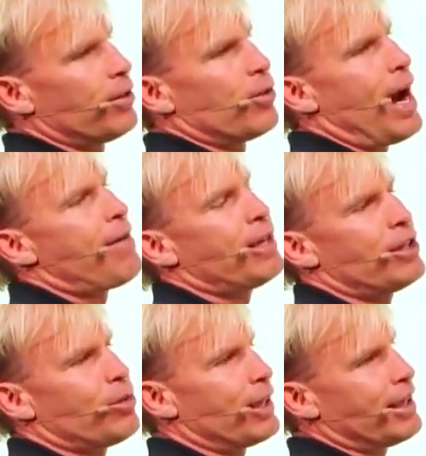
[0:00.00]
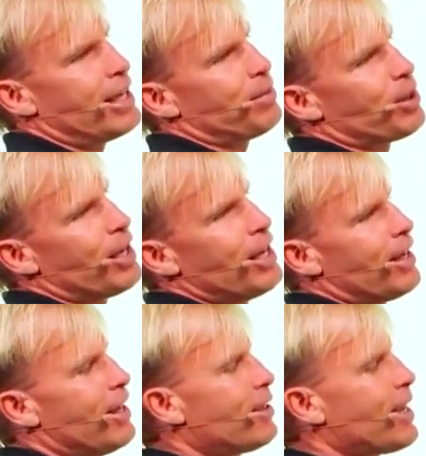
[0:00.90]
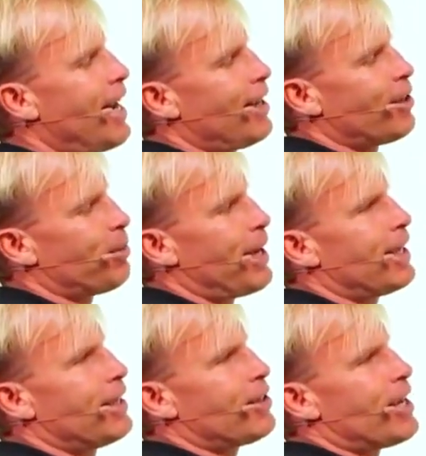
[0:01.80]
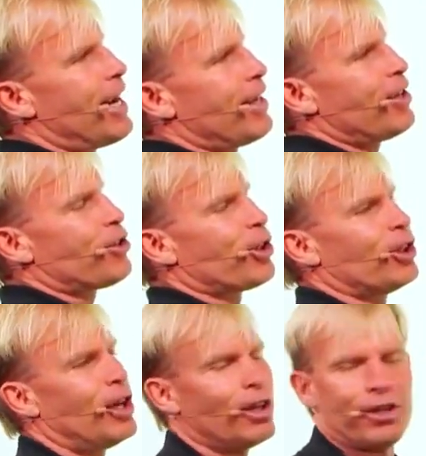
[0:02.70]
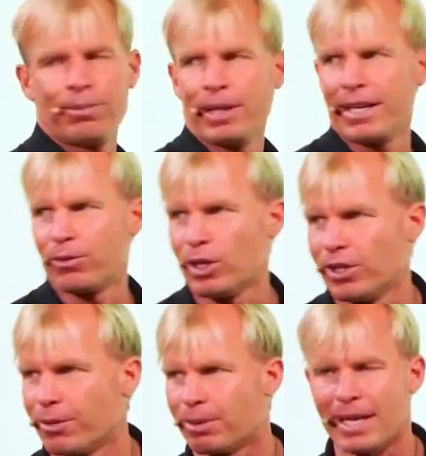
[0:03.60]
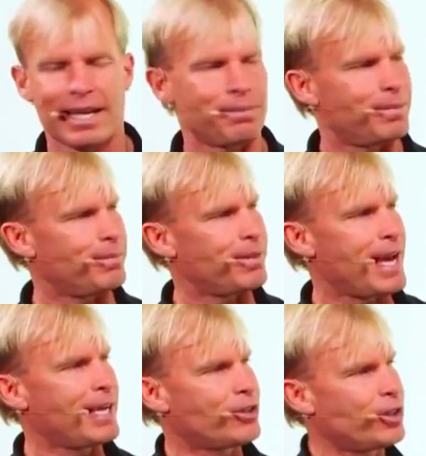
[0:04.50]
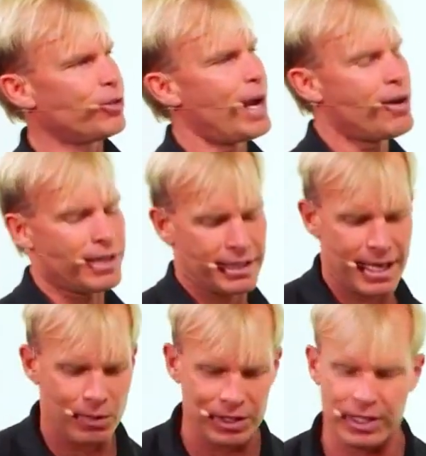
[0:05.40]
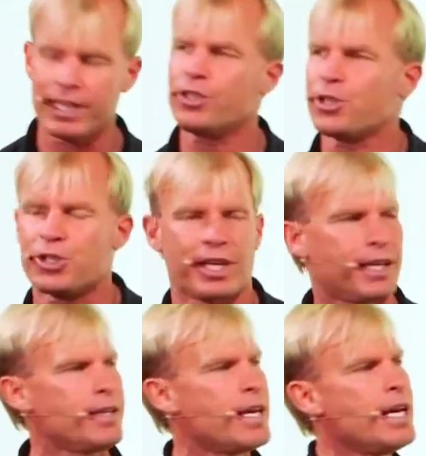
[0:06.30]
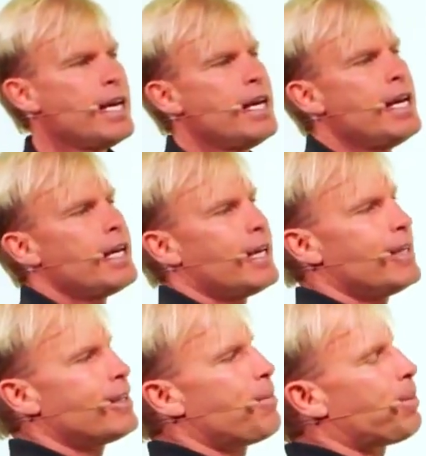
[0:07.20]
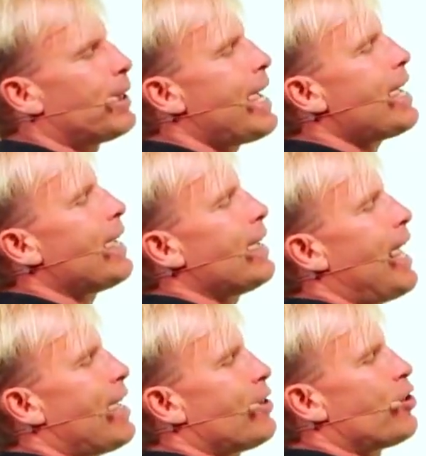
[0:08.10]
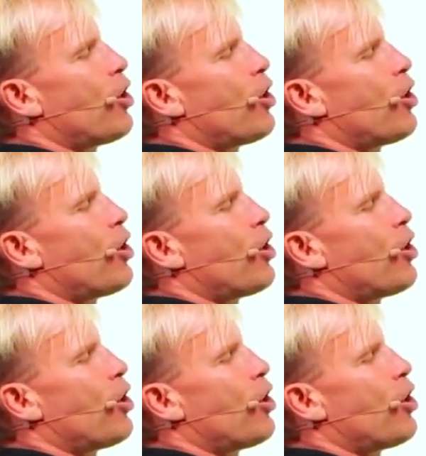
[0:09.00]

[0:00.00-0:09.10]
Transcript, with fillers: gravity is what keeps this guy on the planet and this guy and this girl all on the planet. We're all on the planet thanks to grounding. Now, what's interesting is the planet has its